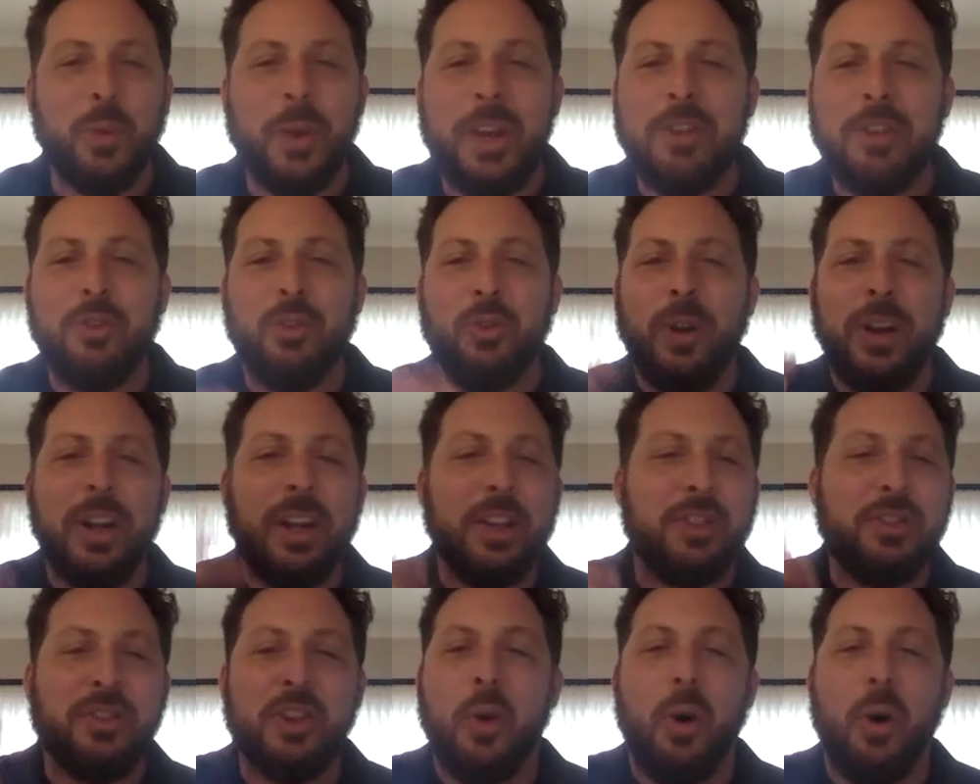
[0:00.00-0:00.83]
We as
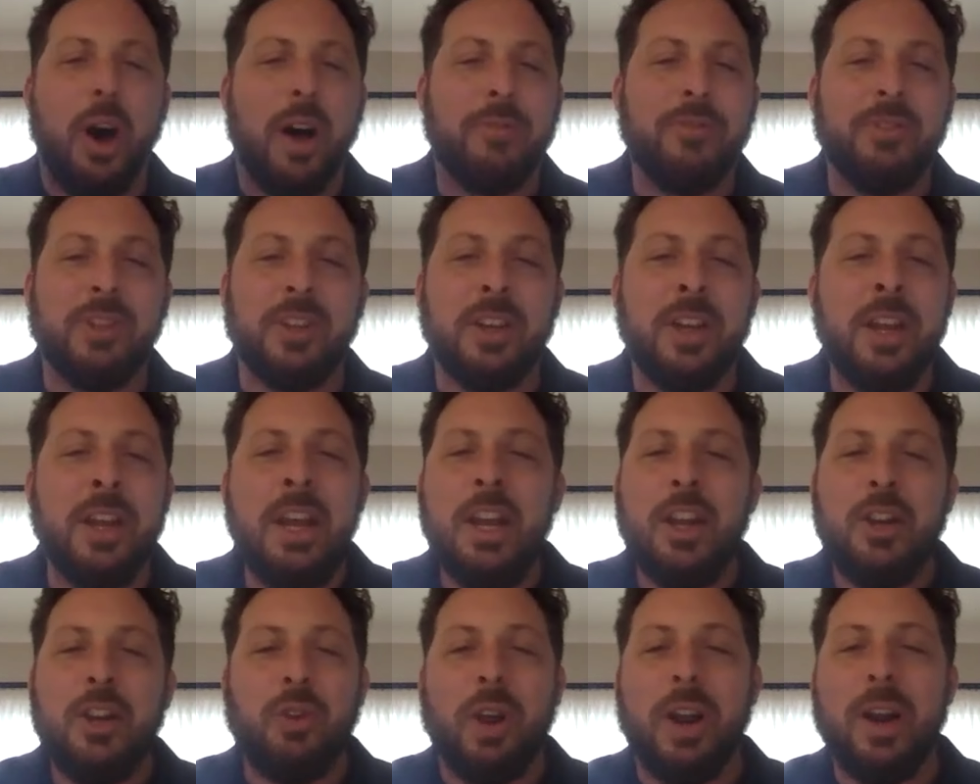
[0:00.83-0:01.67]
critics so often
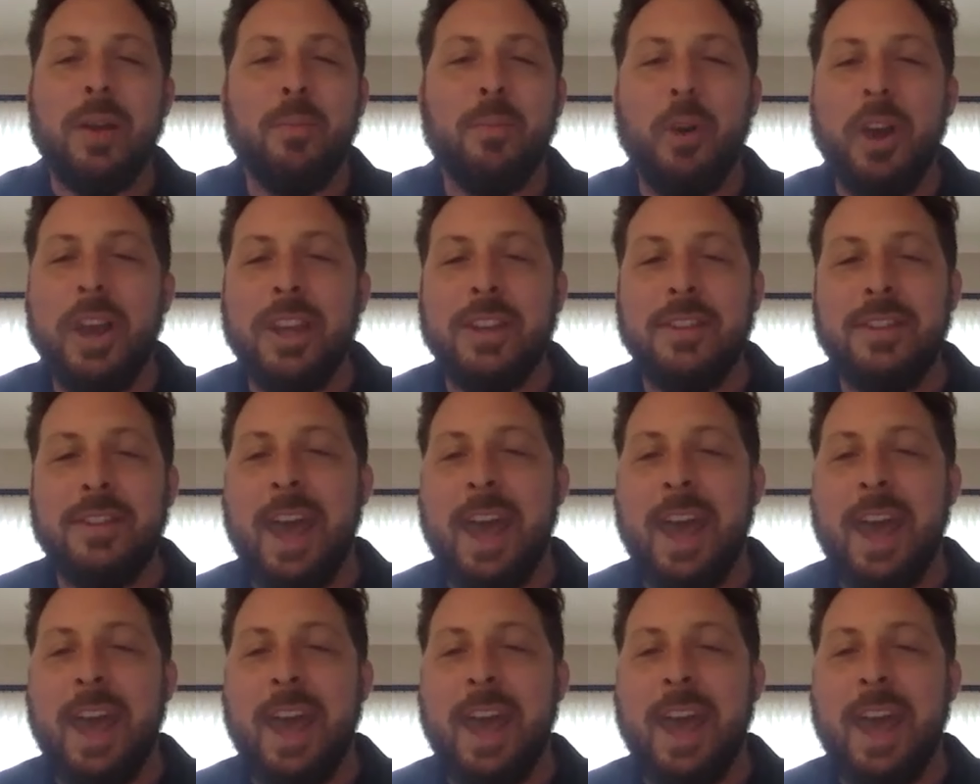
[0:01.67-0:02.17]
try to break